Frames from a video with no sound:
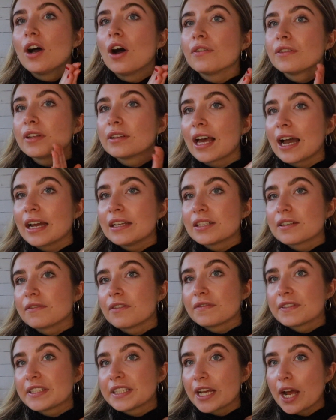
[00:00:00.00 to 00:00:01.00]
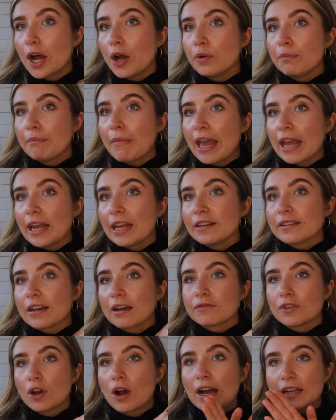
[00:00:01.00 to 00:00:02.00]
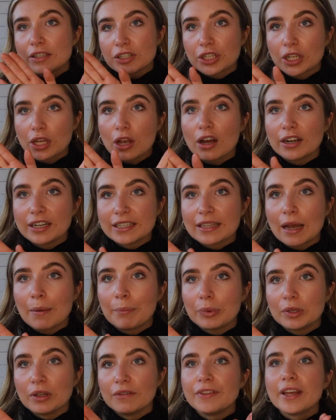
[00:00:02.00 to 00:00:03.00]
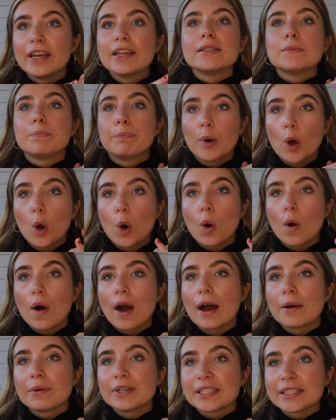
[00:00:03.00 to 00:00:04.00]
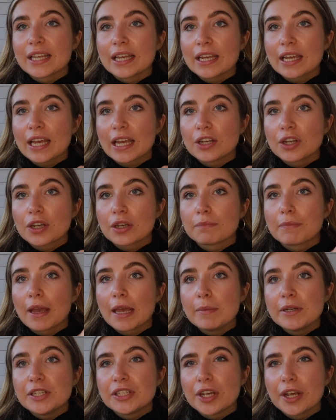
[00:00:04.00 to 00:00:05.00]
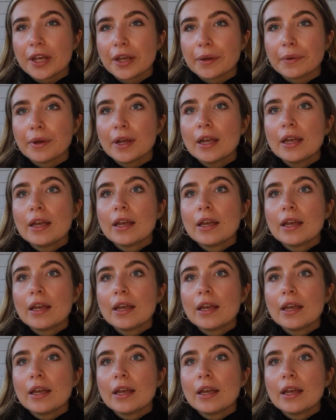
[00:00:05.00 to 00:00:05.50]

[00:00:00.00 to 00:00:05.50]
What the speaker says: on the lines of obviously homemade, I've not actually got an example of this, but I was thinking you could maybe do